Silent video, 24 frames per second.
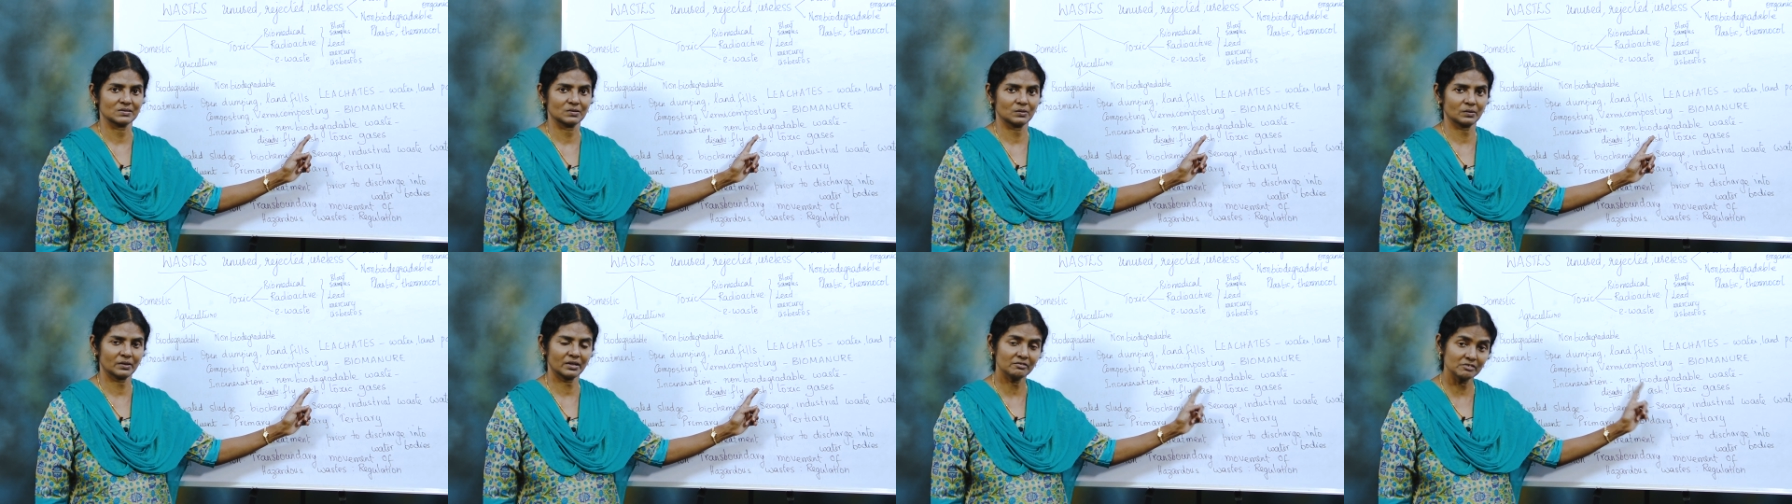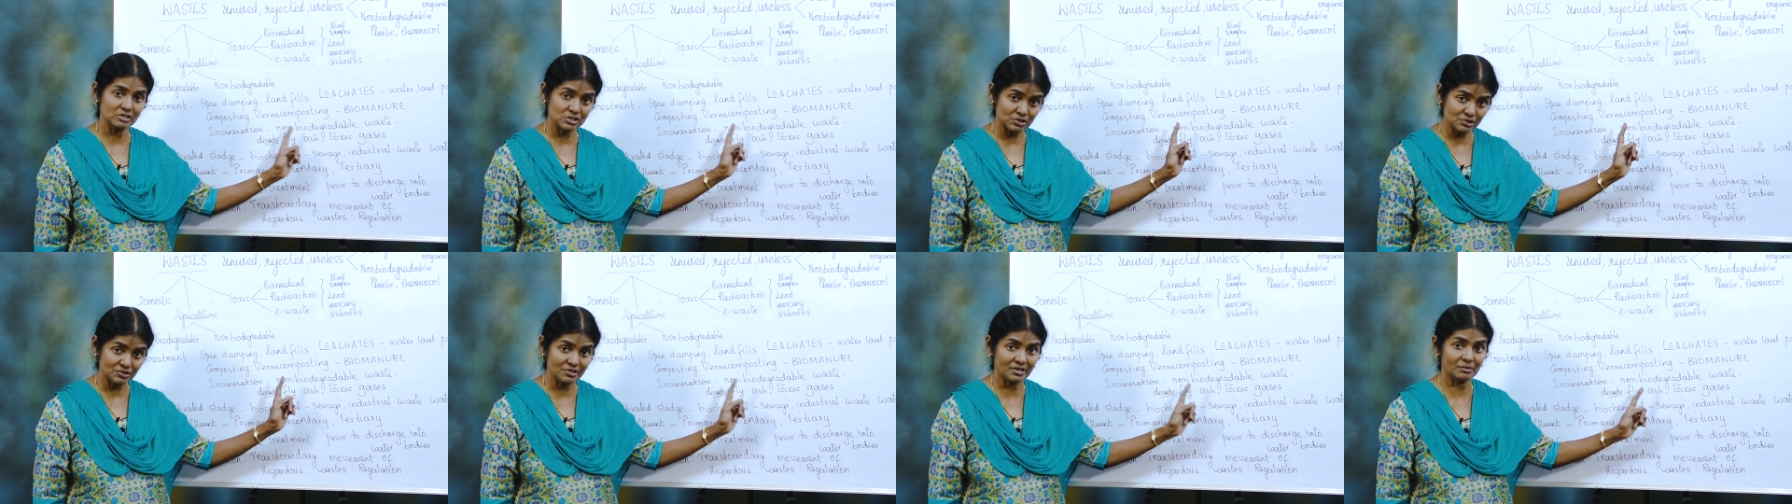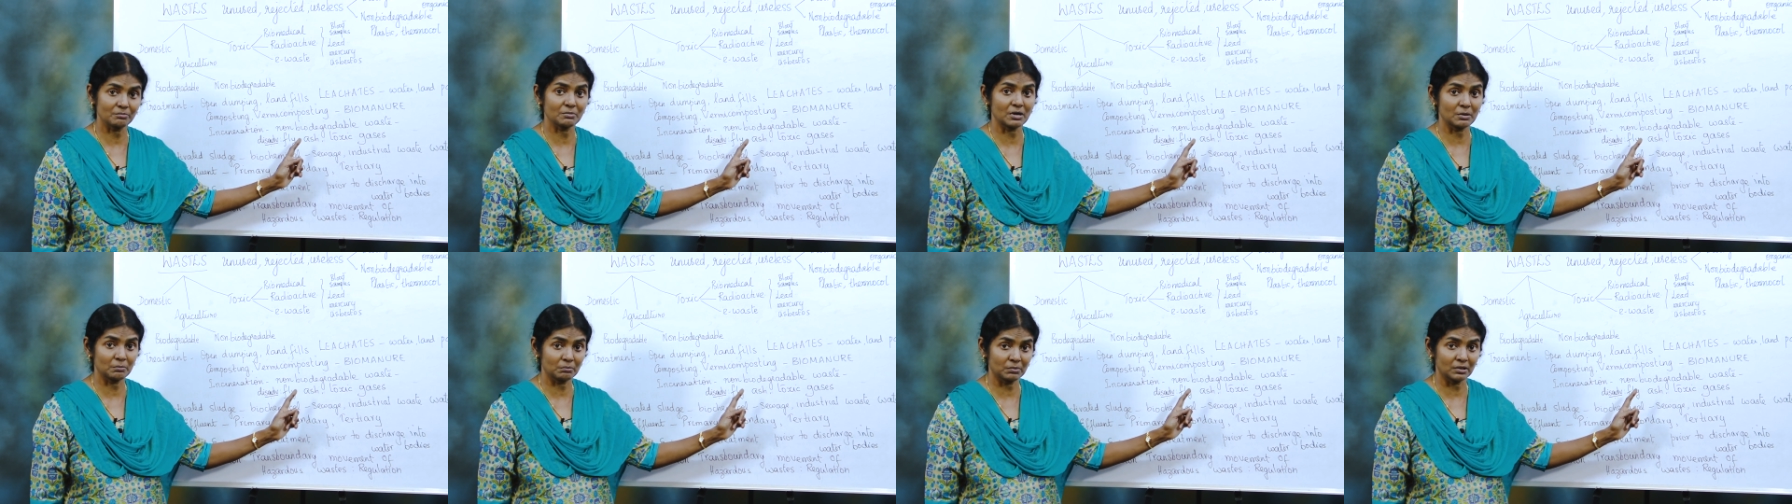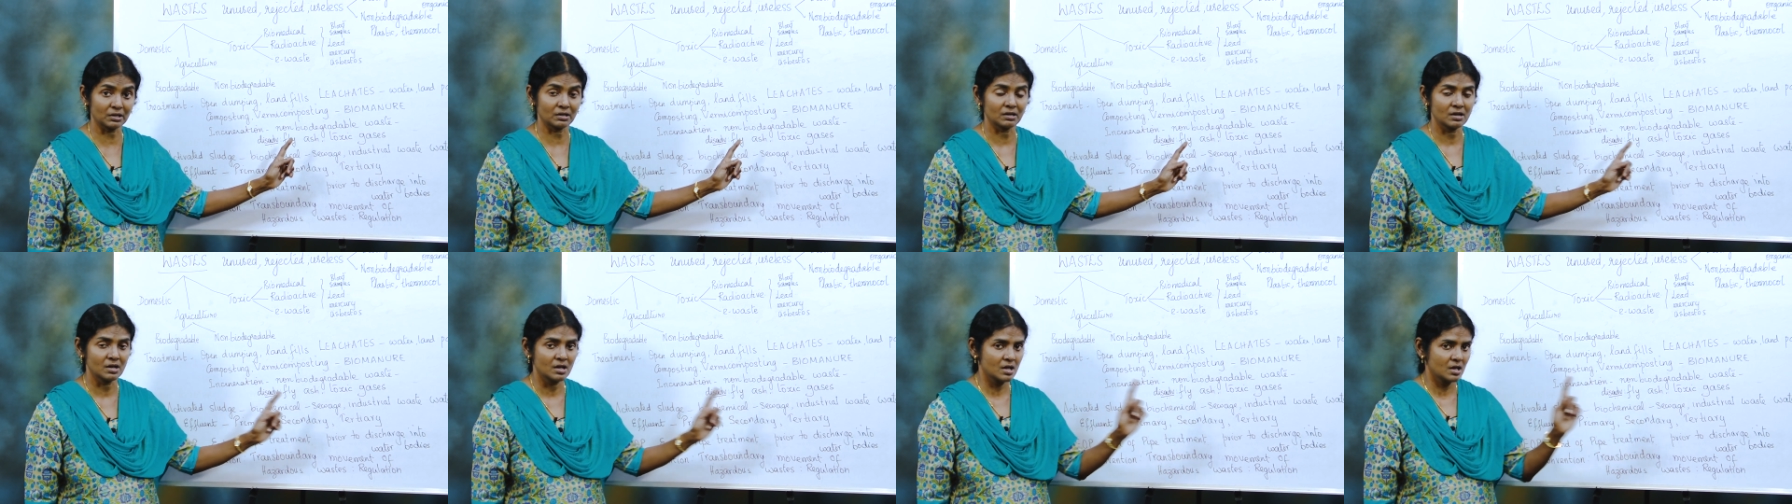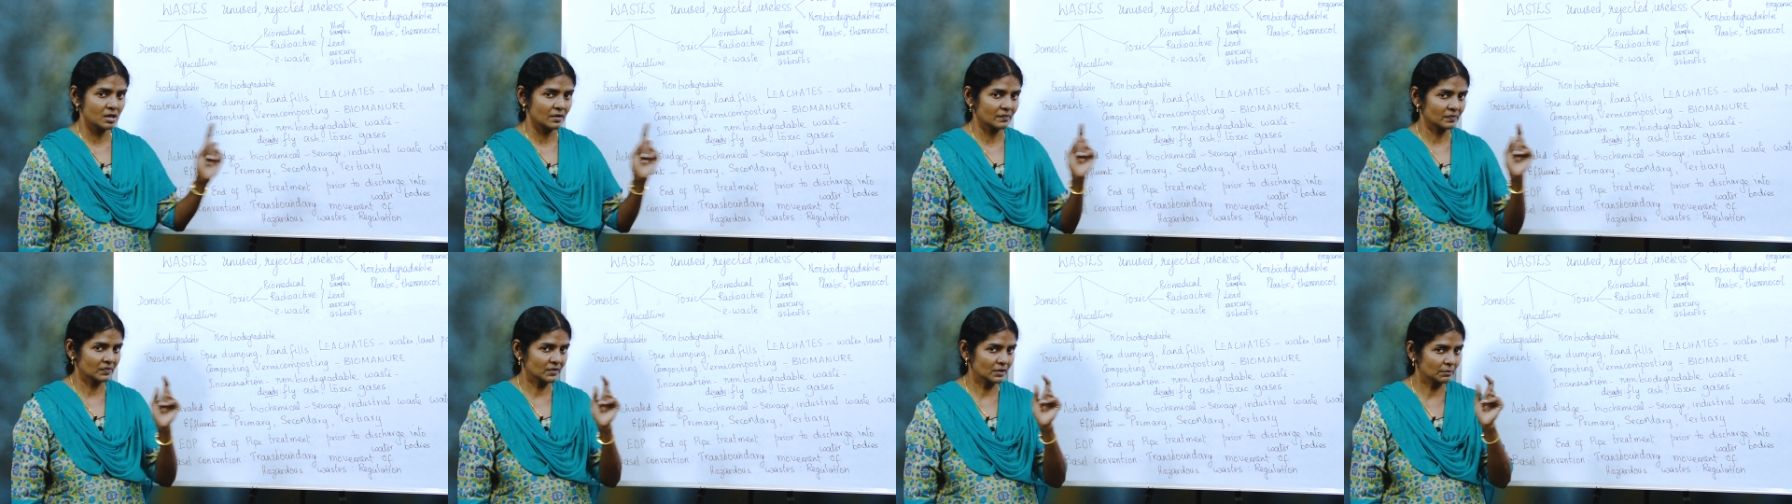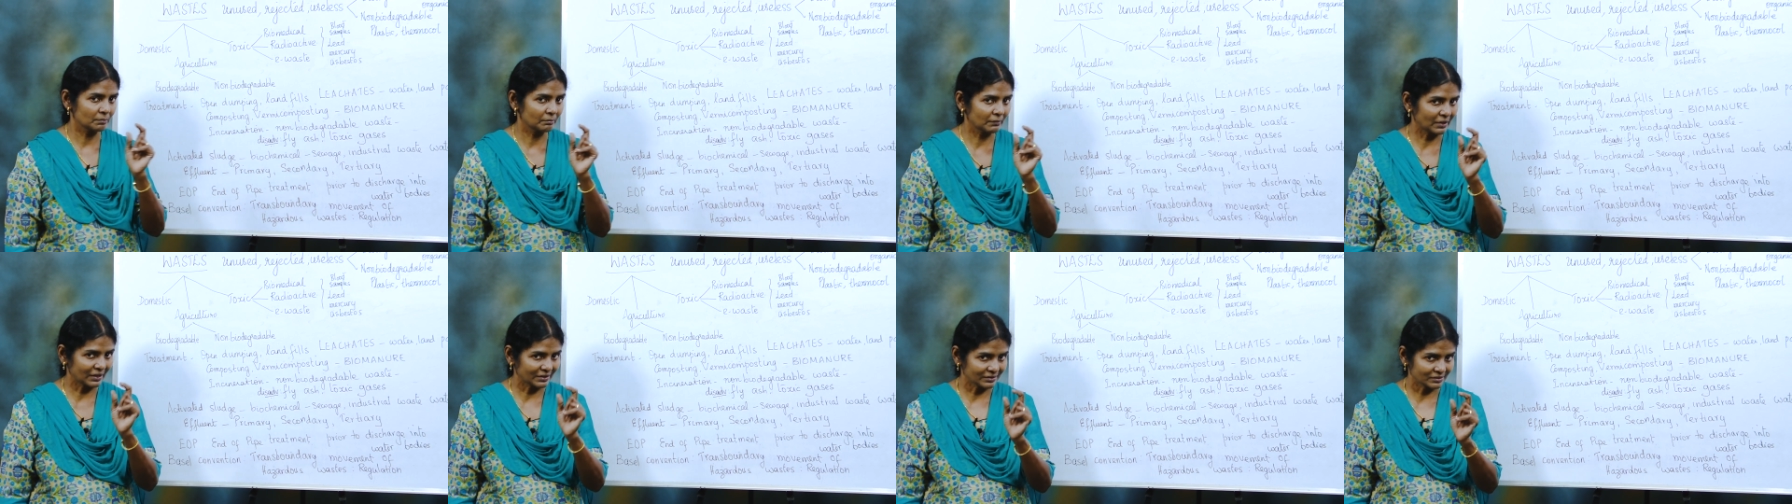Okay, we should remember the
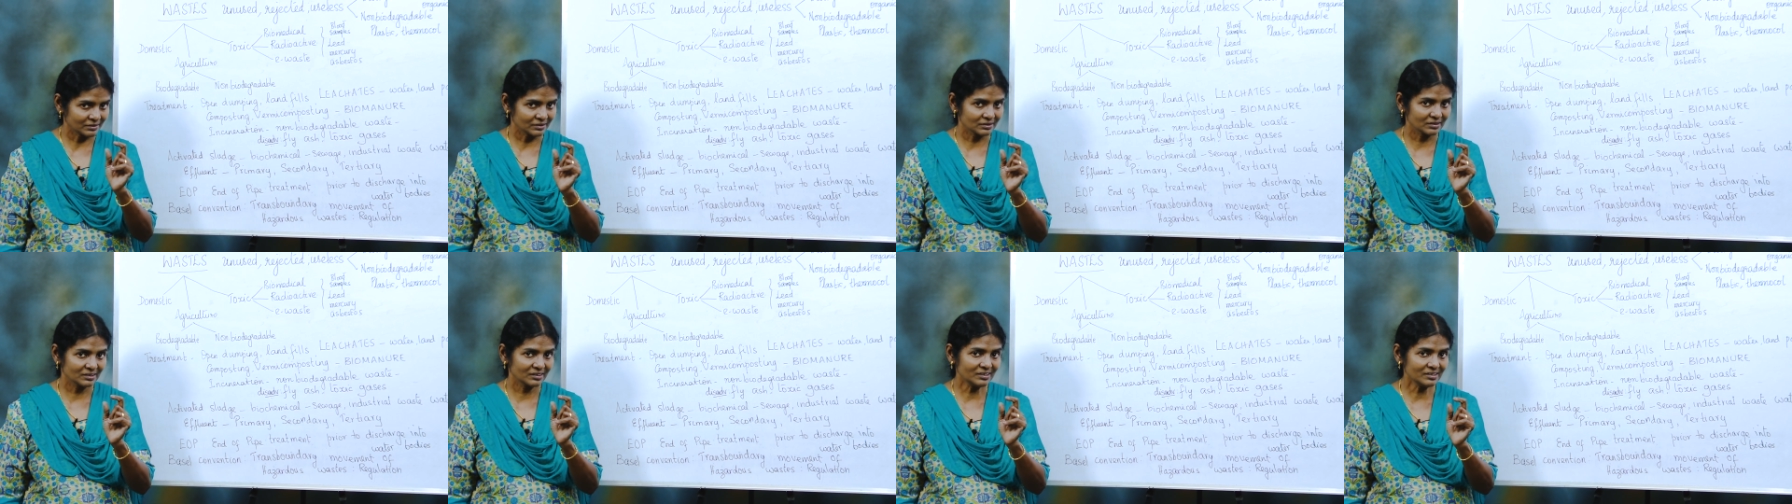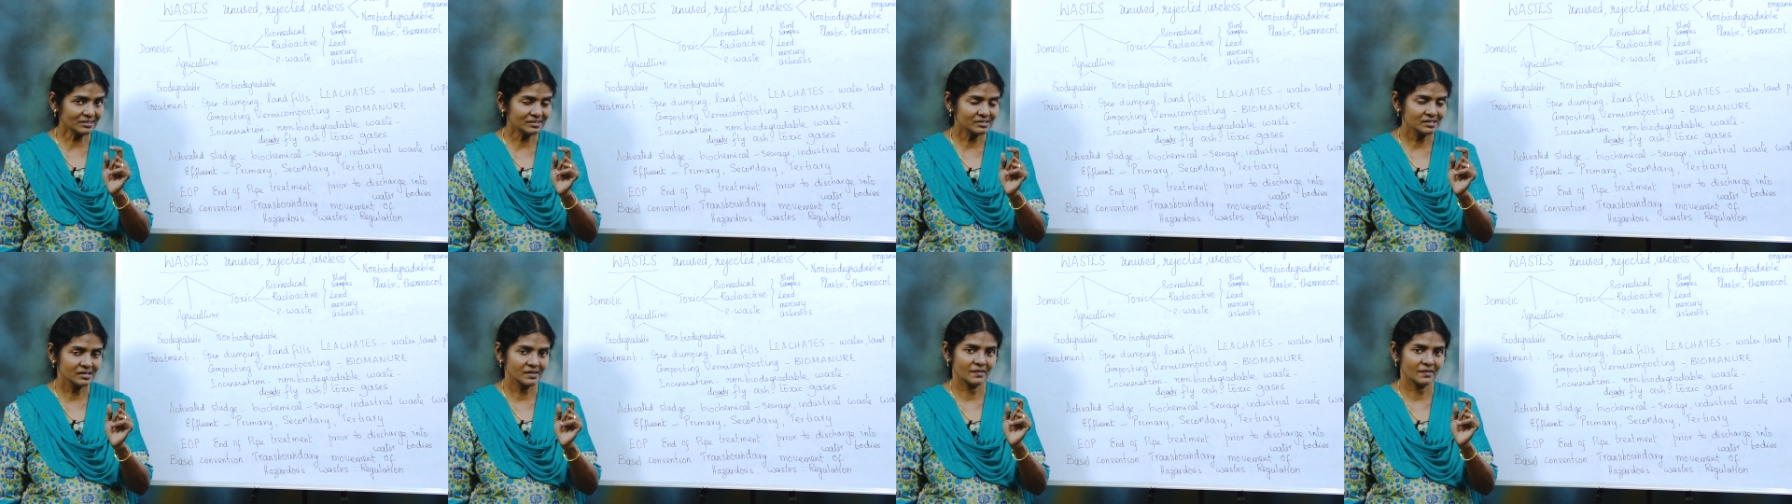method